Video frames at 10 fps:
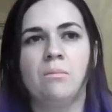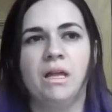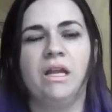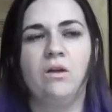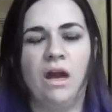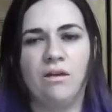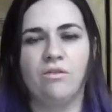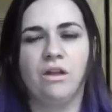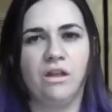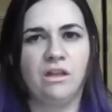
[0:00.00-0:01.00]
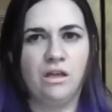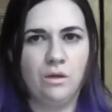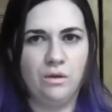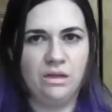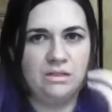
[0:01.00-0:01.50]
Plan out everything that
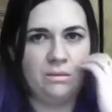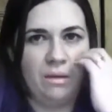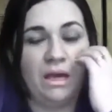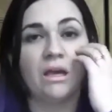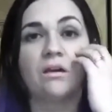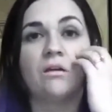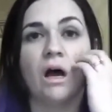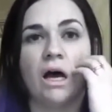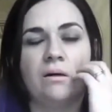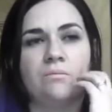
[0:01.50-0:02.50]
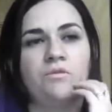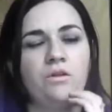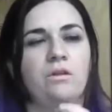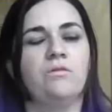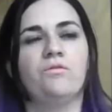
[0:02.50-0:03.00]
you need to make for